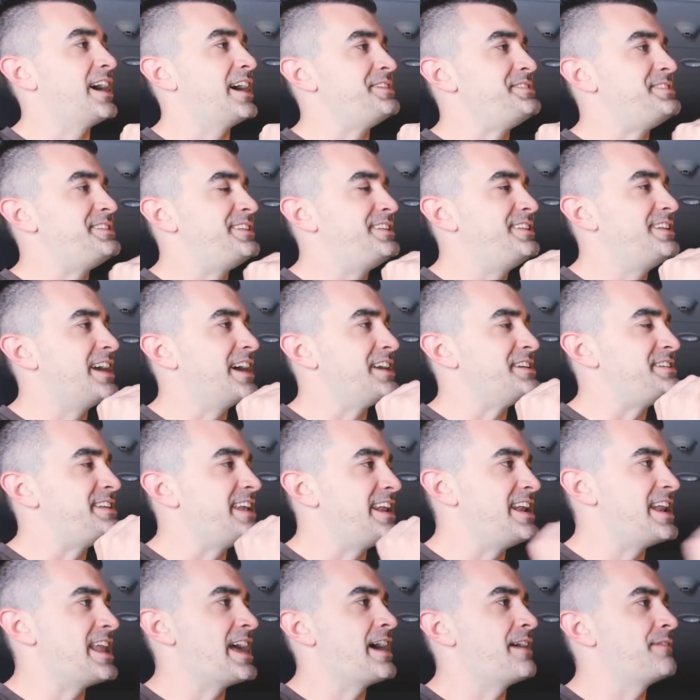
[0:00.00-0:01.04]
I
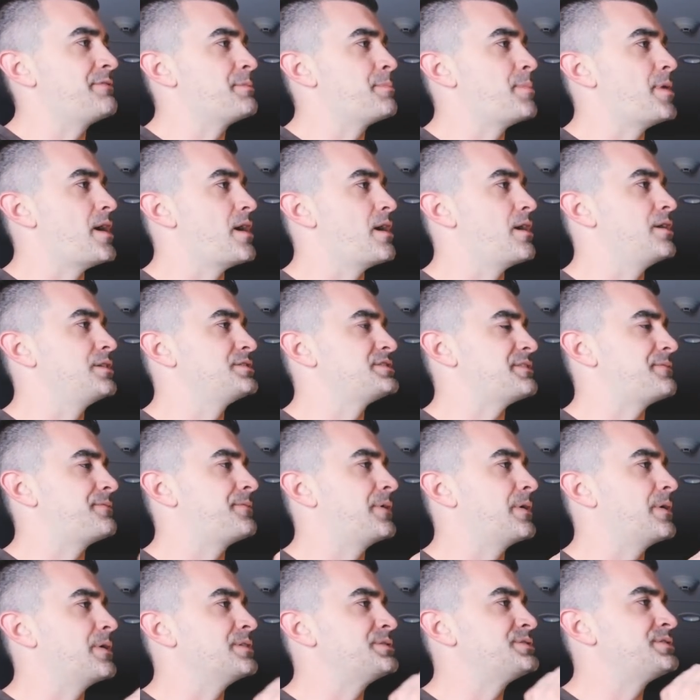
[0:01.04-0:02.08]
didn't have the borrows at
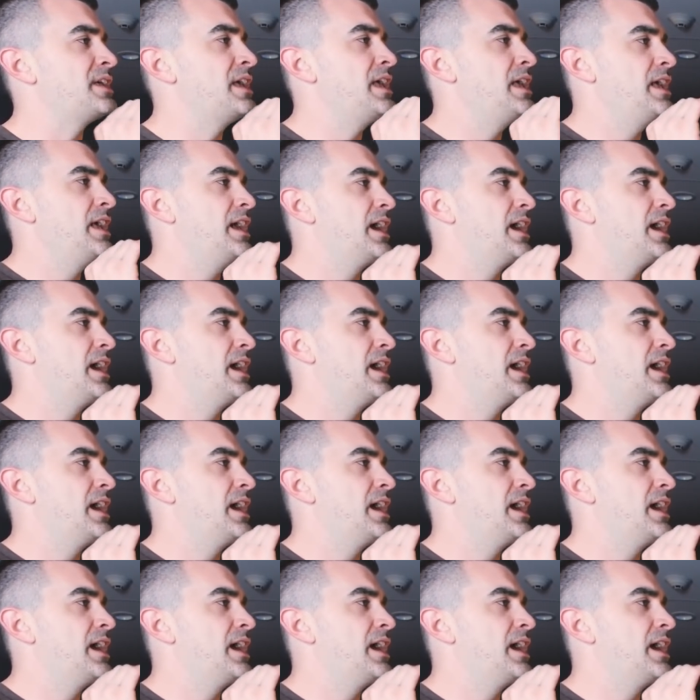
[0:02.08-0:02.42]
first.